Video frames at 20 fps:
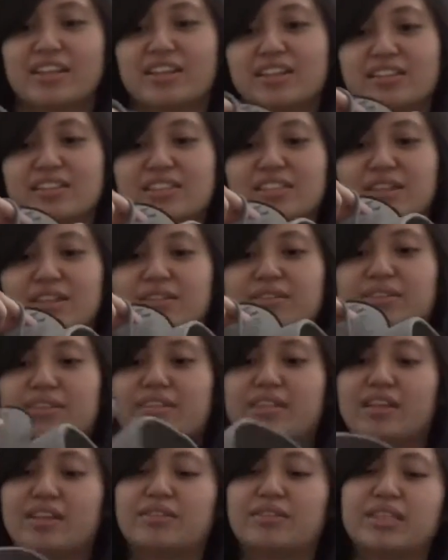So
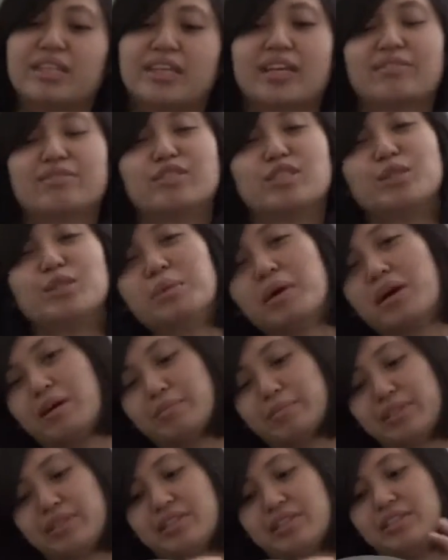they only have two
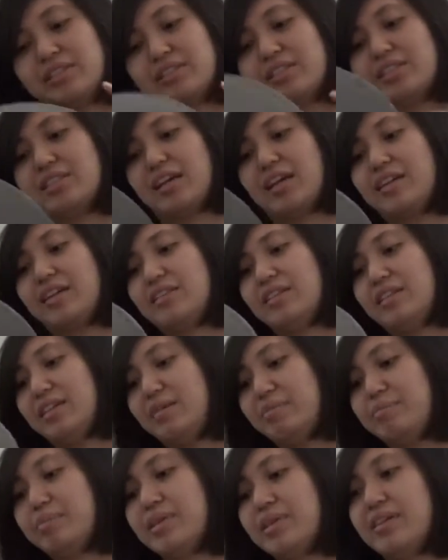options,
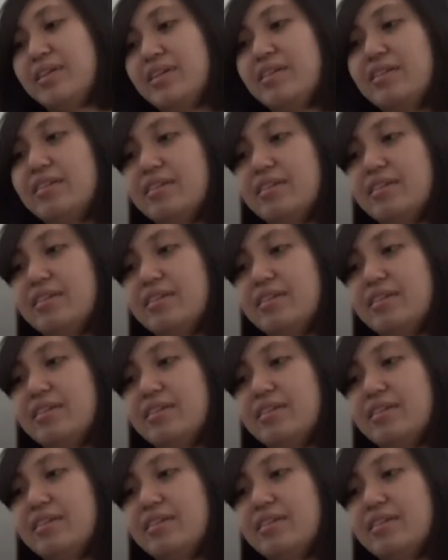sadly, but